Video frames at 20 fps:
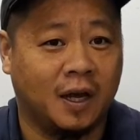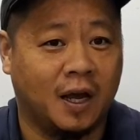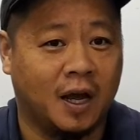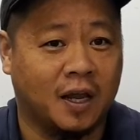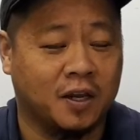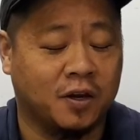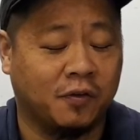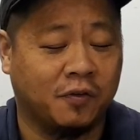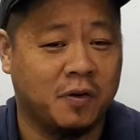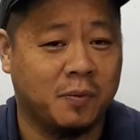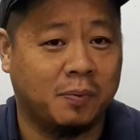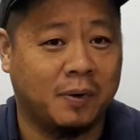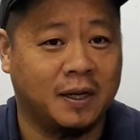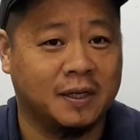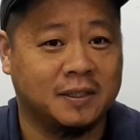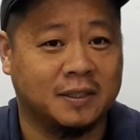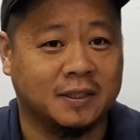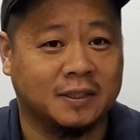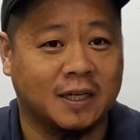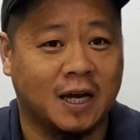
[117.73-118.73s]
and you
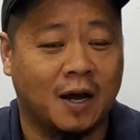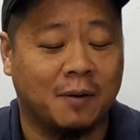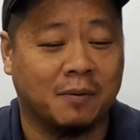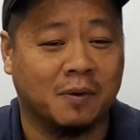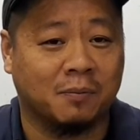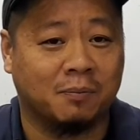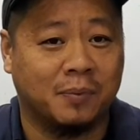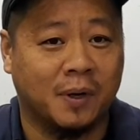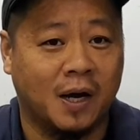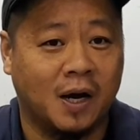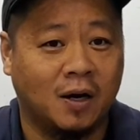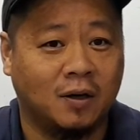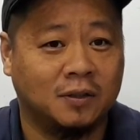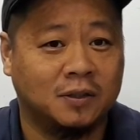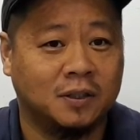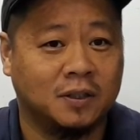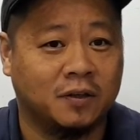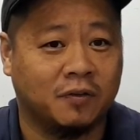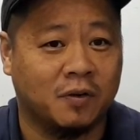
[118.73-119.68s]
replace the timing belt,